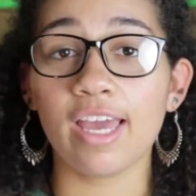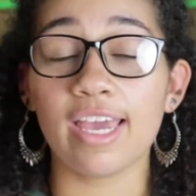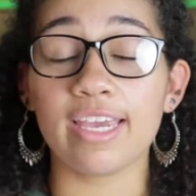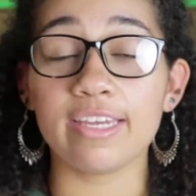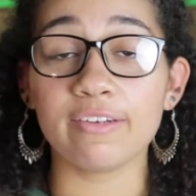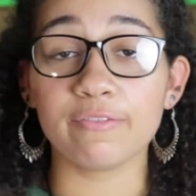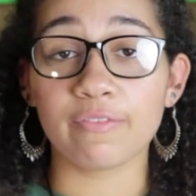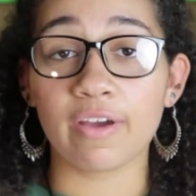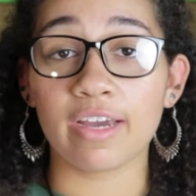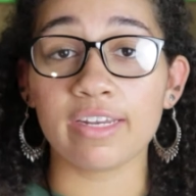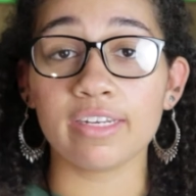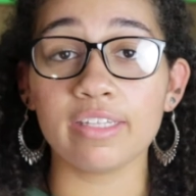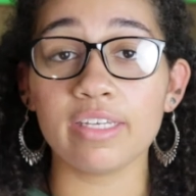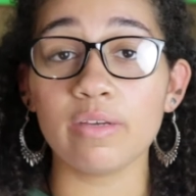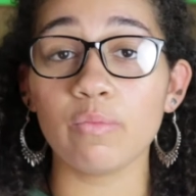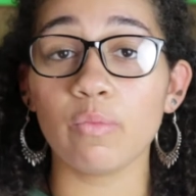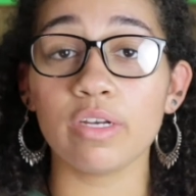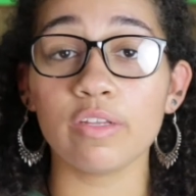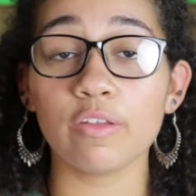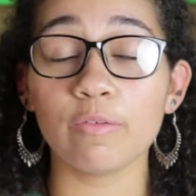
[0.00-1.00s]
And finally,
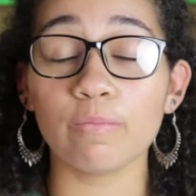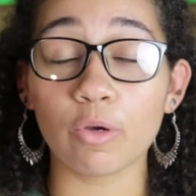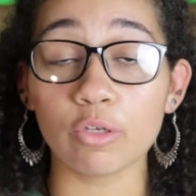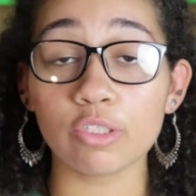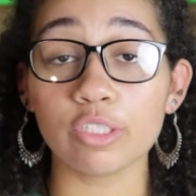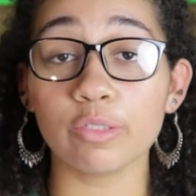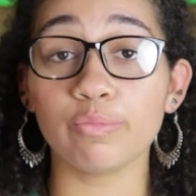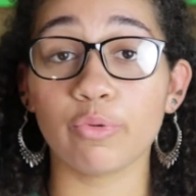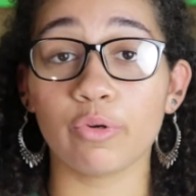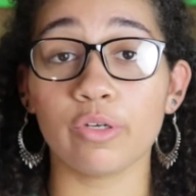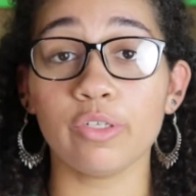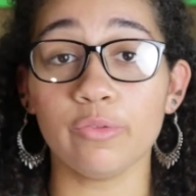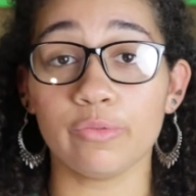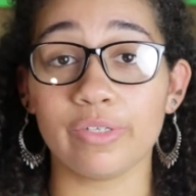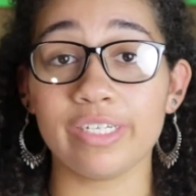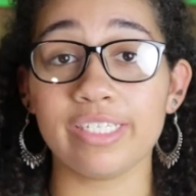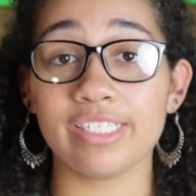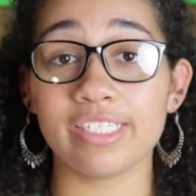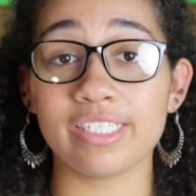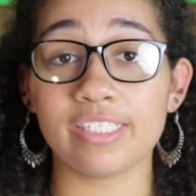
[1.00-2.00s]
one of the most important
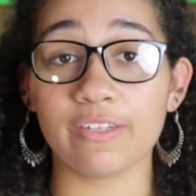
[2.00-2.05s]
reasons